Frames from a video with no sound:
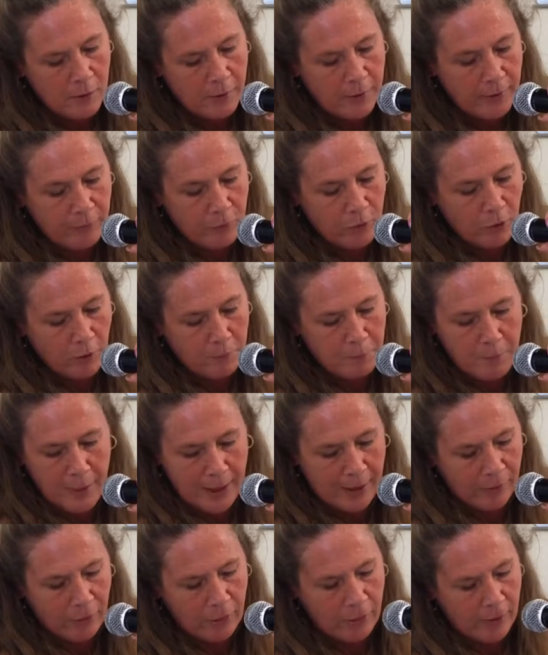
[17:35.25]
They've done
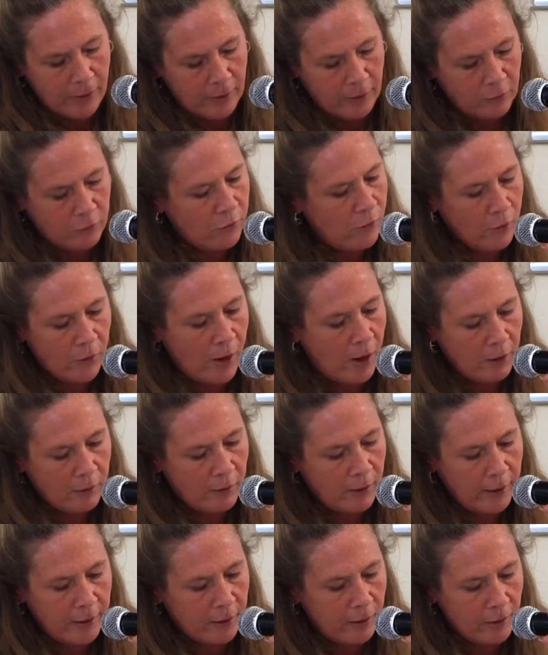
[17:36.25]
bad things, they're not
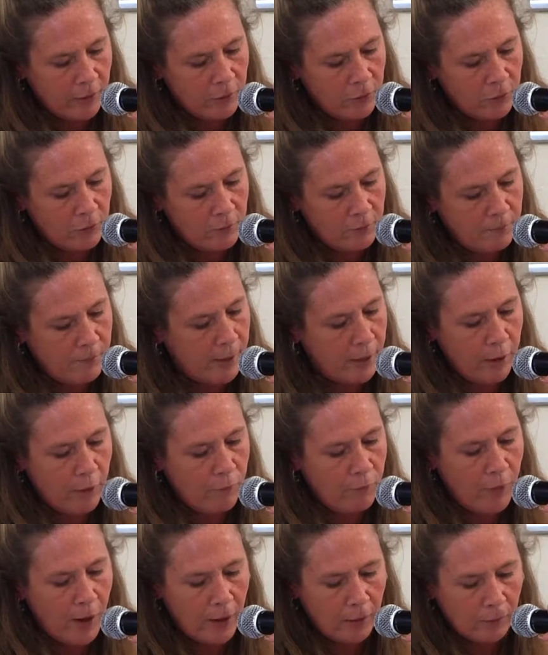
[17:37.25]
like us, many are
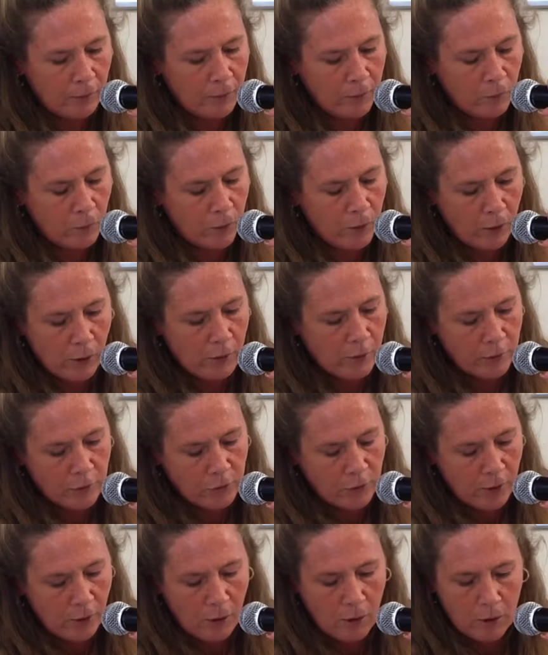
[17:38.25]
violent and would hurt
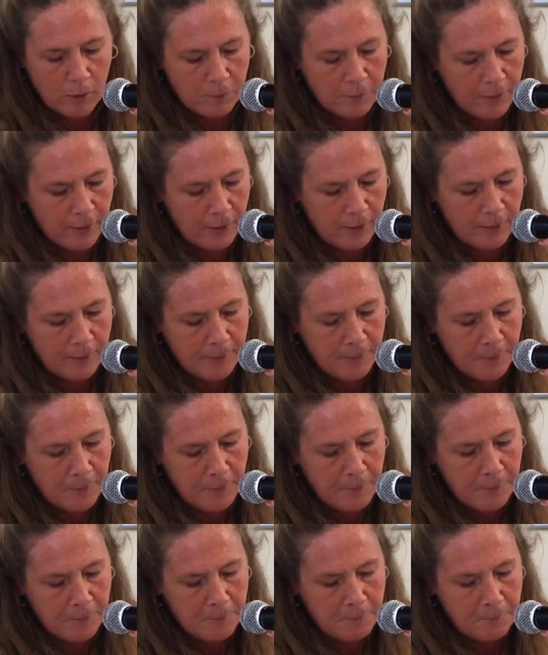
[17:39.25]
us in a heartbeat.
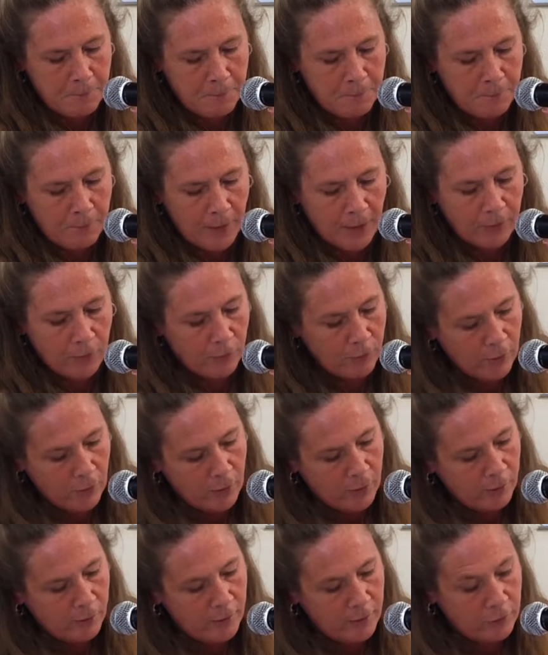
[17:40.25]
At the
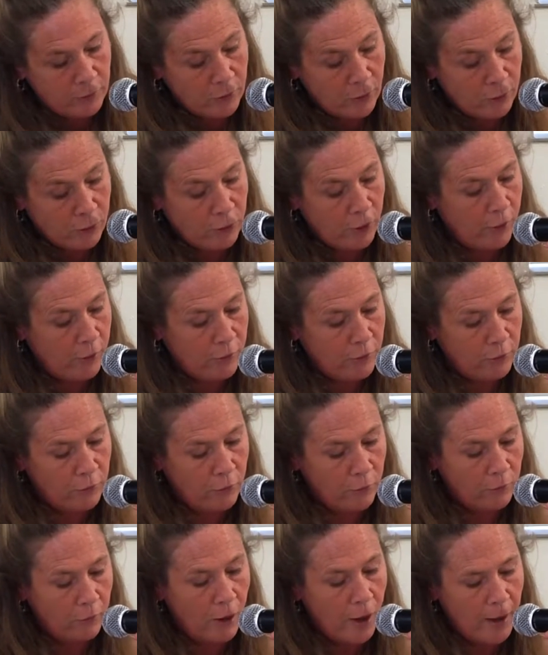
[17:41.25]
very least, our charges
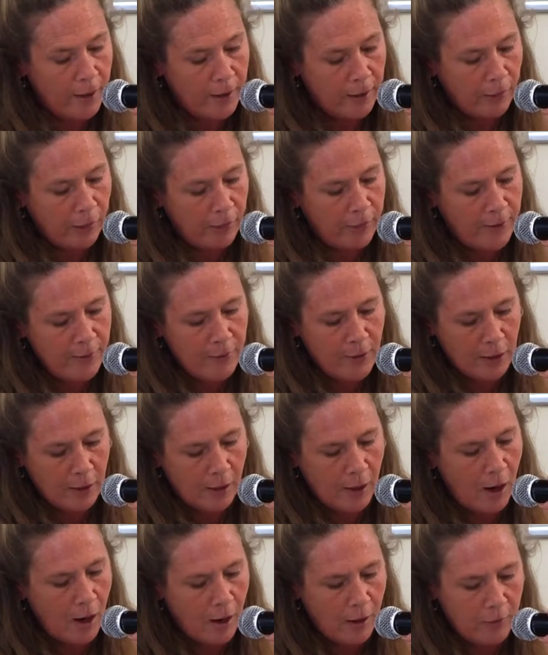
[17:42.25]
are lying, thieving
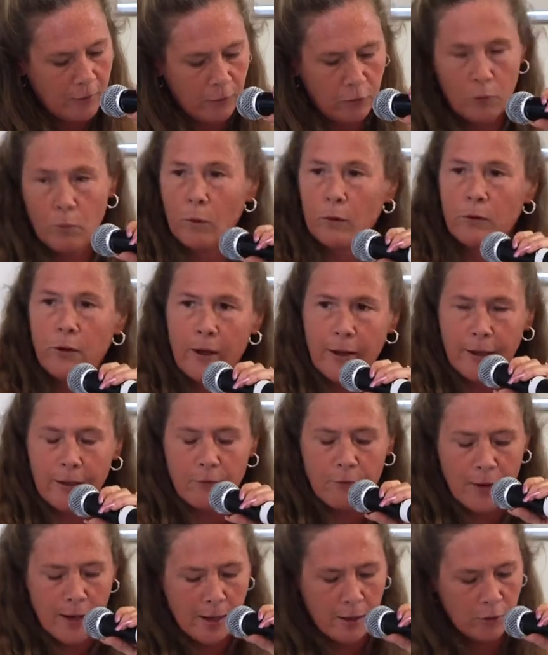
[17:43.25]
cons who will take
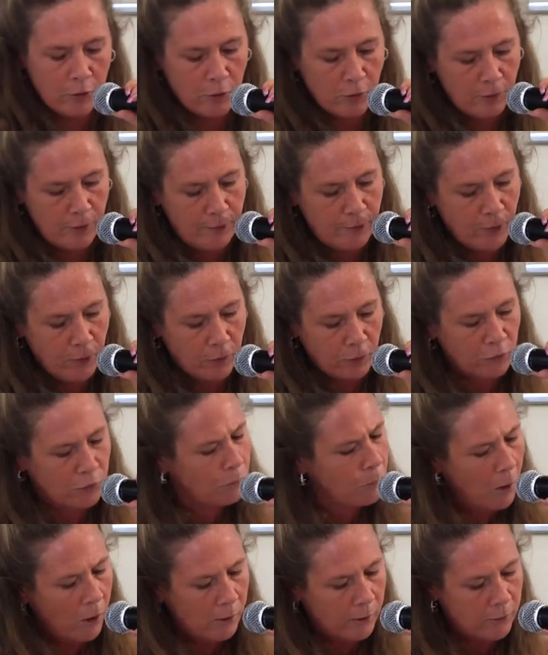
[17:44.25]
advantage of even the
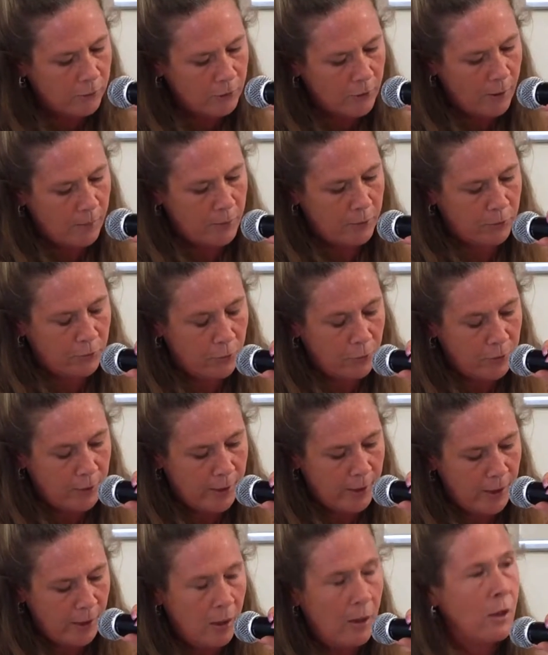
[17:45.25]
smallest
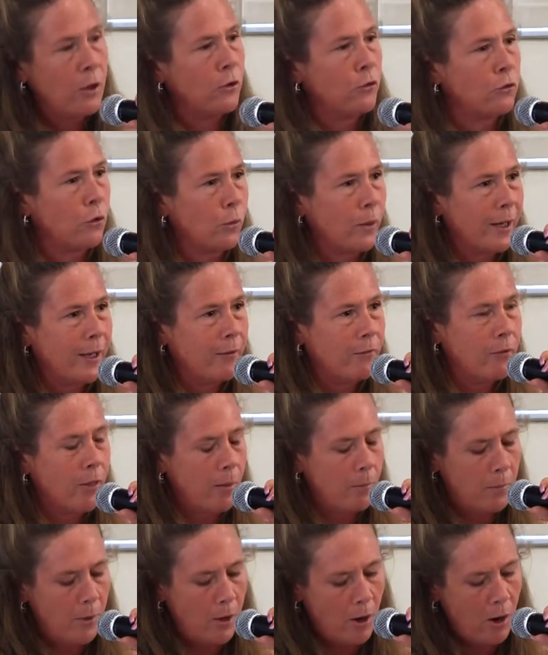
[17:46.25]
opportunity, so give
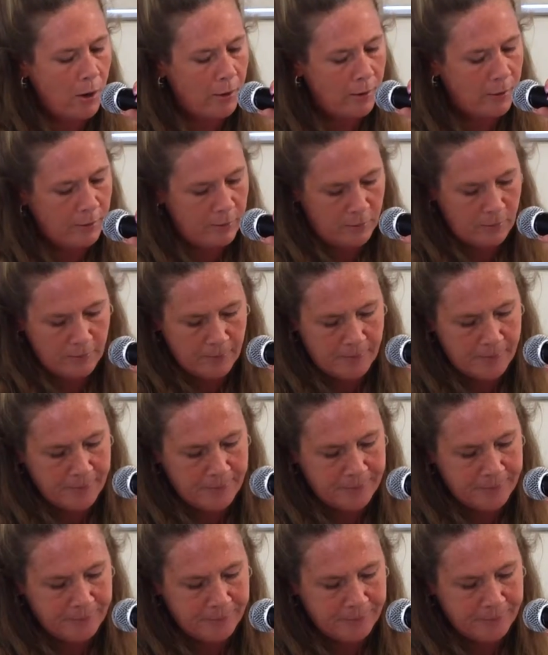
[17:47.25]
them none.